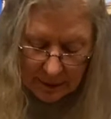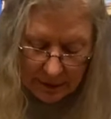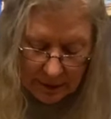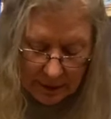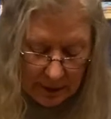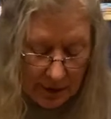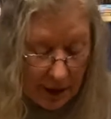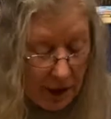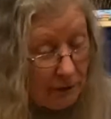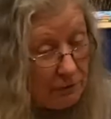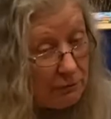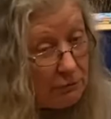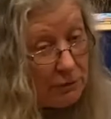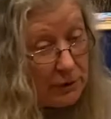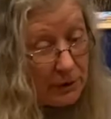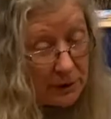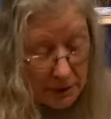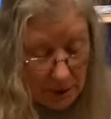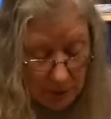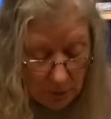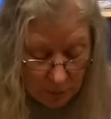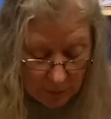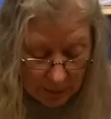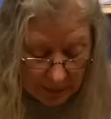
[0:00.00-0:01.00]
Not
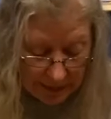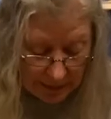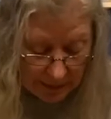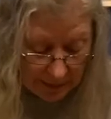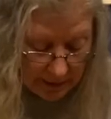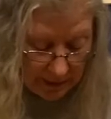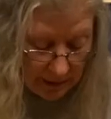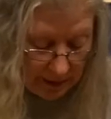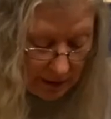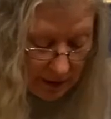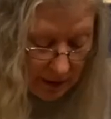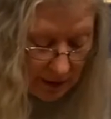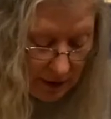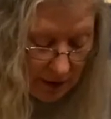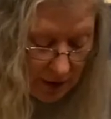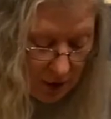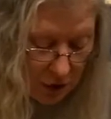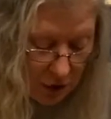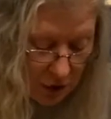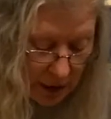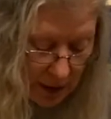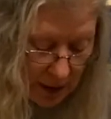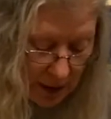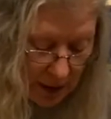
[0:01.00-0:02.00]
really wet,
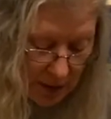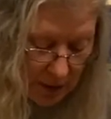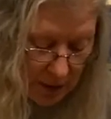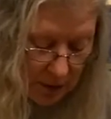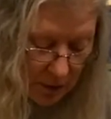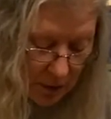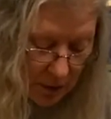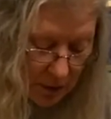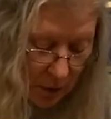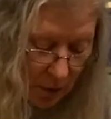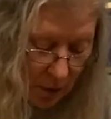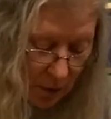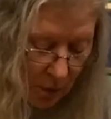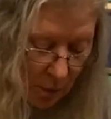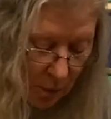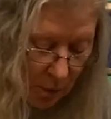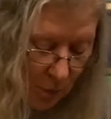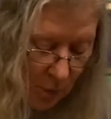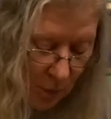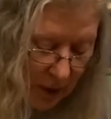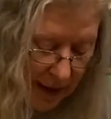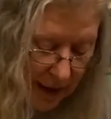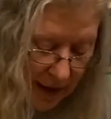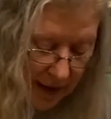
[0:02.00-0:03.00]
just
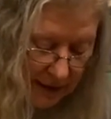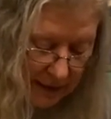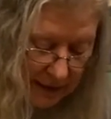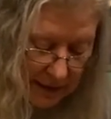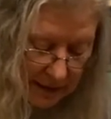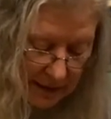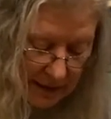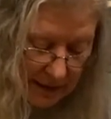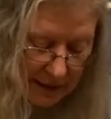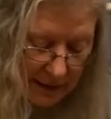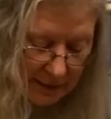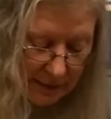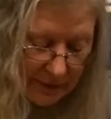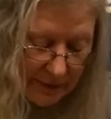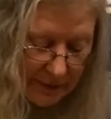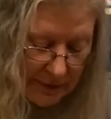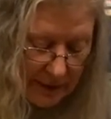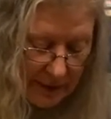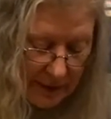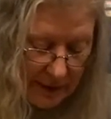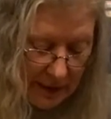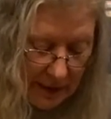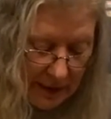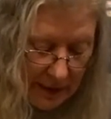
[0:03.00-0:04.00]
wet enough
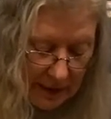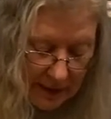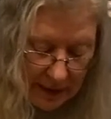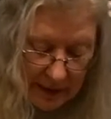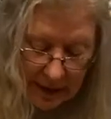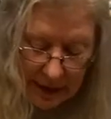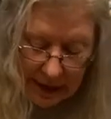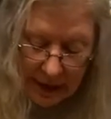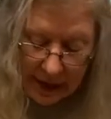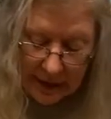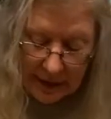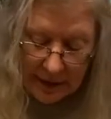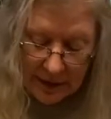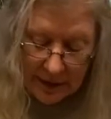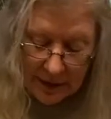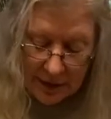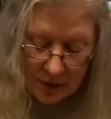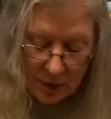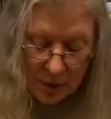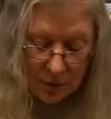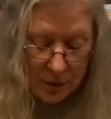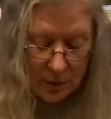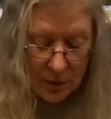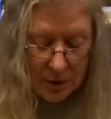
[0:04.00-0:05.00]
that it's
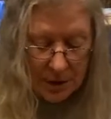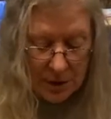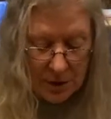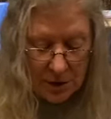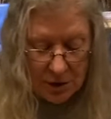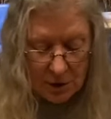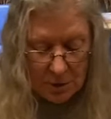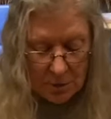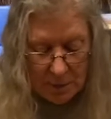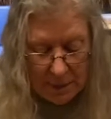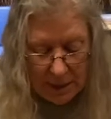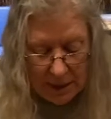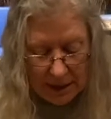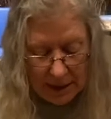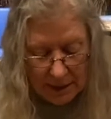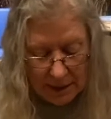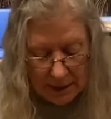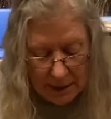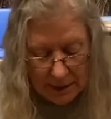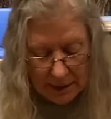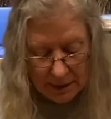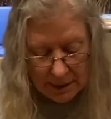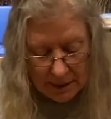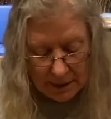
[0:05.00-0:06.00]
going to
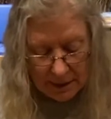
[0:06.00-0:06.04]
make